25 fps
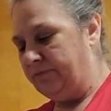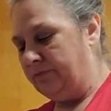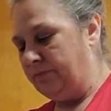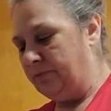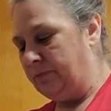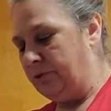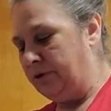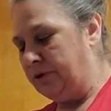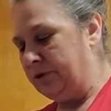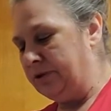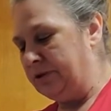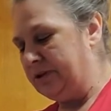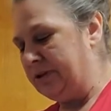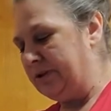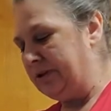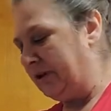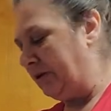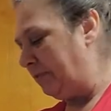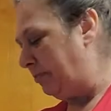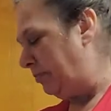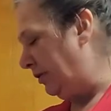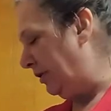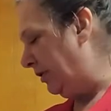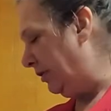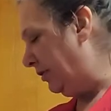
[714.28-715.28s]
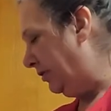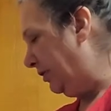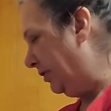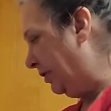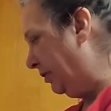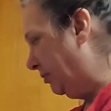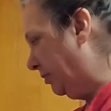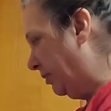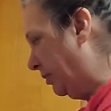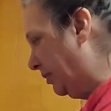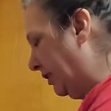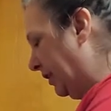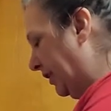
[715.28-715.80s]
put a stick of butter, and I'm
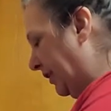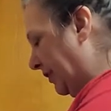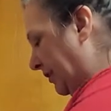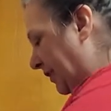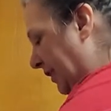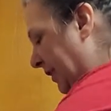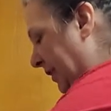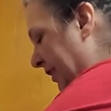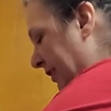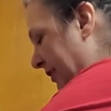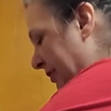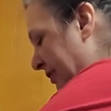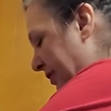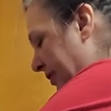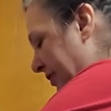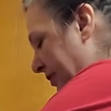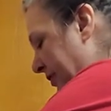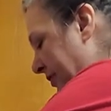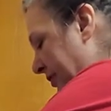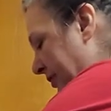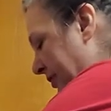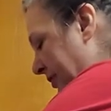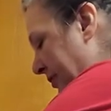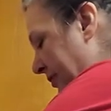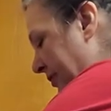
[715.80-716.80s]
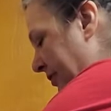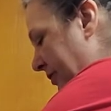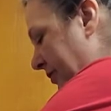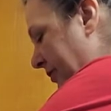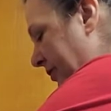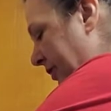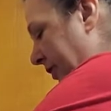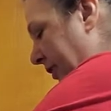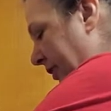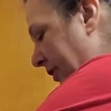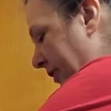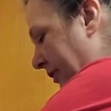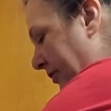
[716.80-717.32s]
going to let that
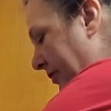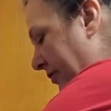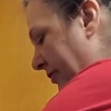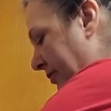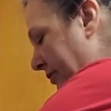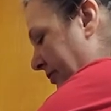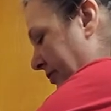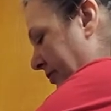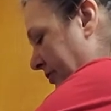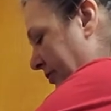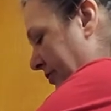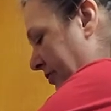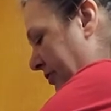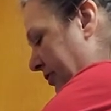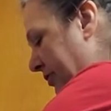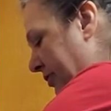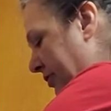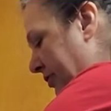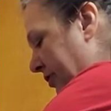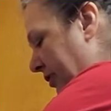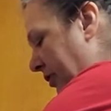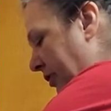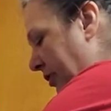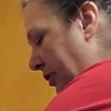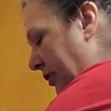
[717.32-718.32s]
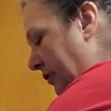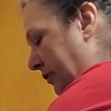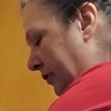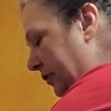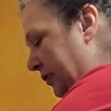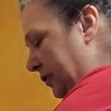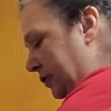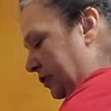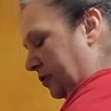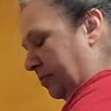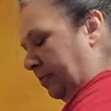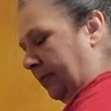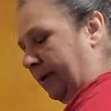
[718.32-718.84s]
dissolve into
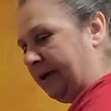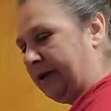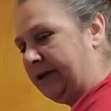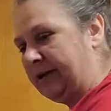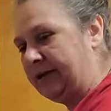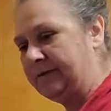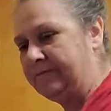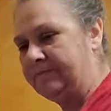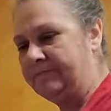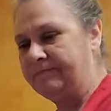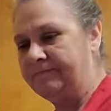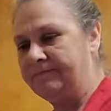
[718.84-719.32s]
the pan.